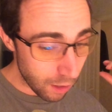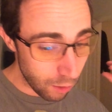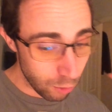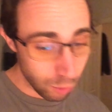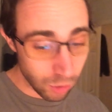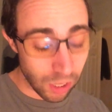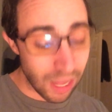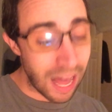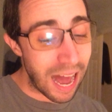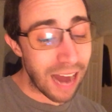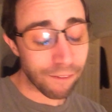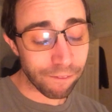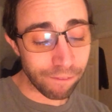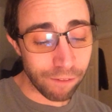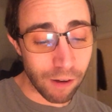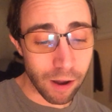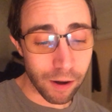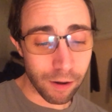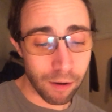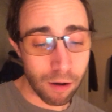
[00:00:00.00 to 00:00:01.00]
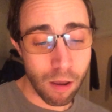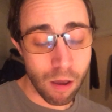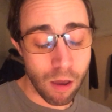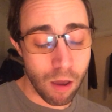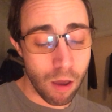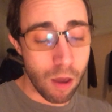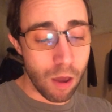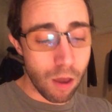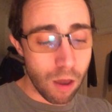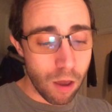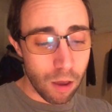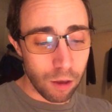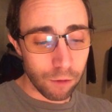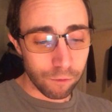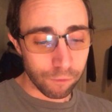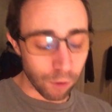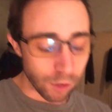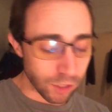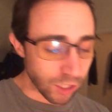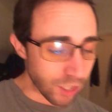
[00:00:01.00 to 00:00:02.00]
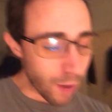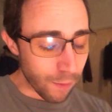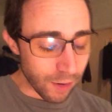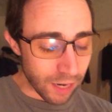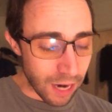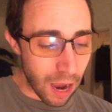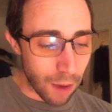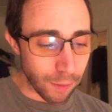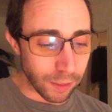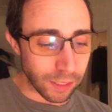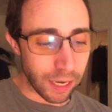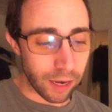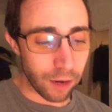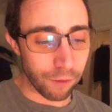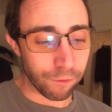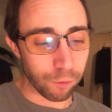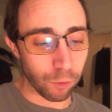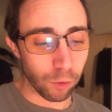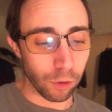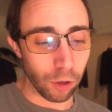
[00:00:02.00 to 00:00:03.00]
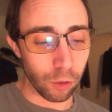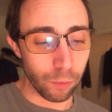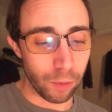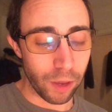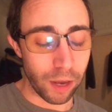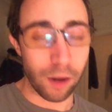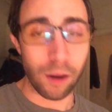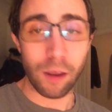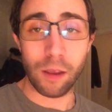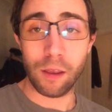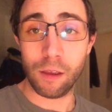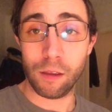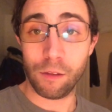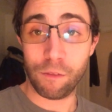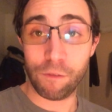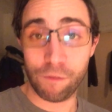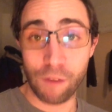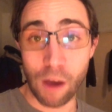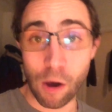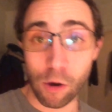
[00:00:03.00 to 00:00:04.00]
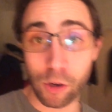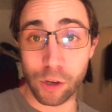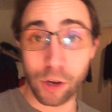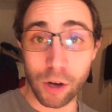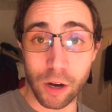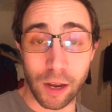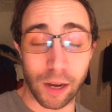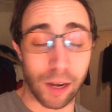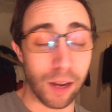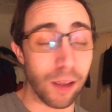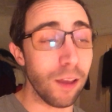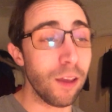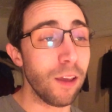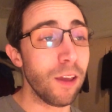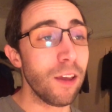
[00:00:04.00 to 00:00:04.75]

It was a lot of fun. First time I commentated for a little bit. Felt good.